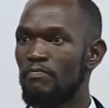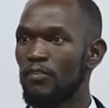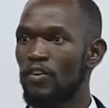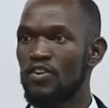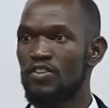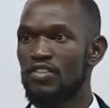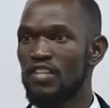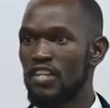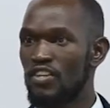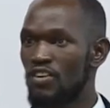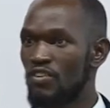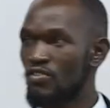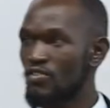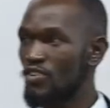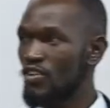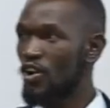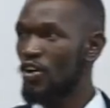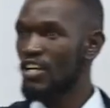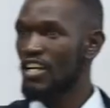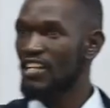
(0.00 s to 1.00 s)
because they don't
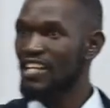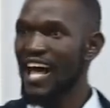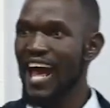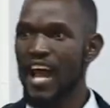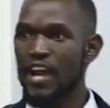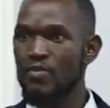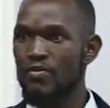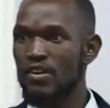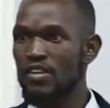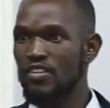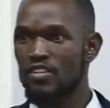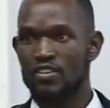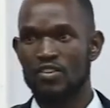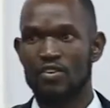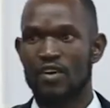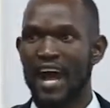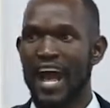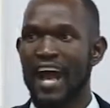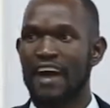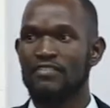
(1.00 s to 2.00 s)
know the language, they
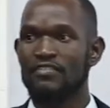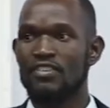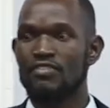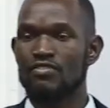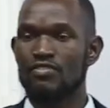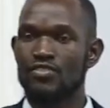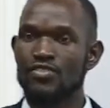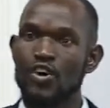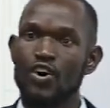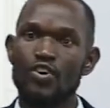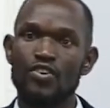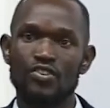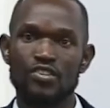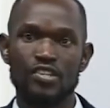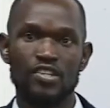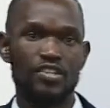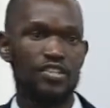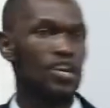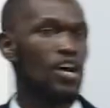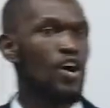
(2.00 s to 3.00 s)
don't have the
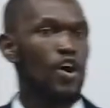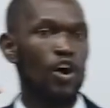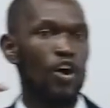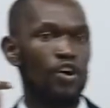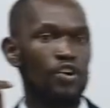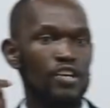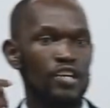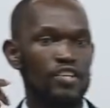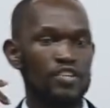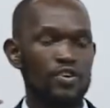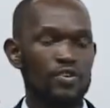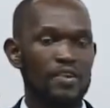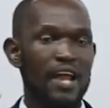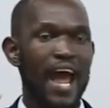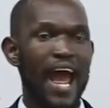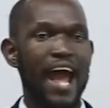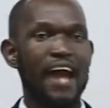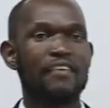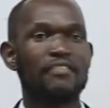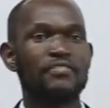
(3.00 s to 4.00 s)
resources, or they don't
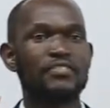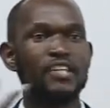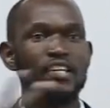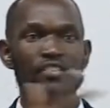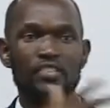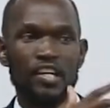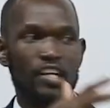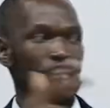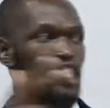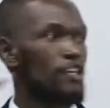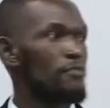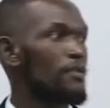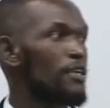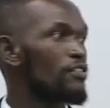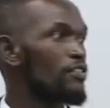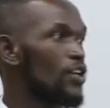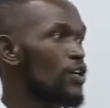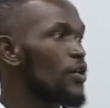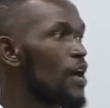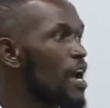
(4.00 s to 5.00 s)
have the
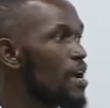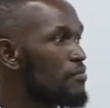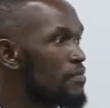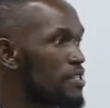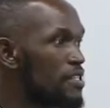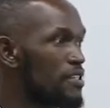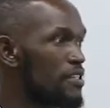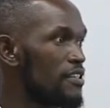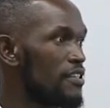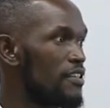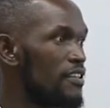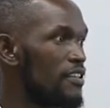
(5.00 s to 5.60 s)
academic requirement.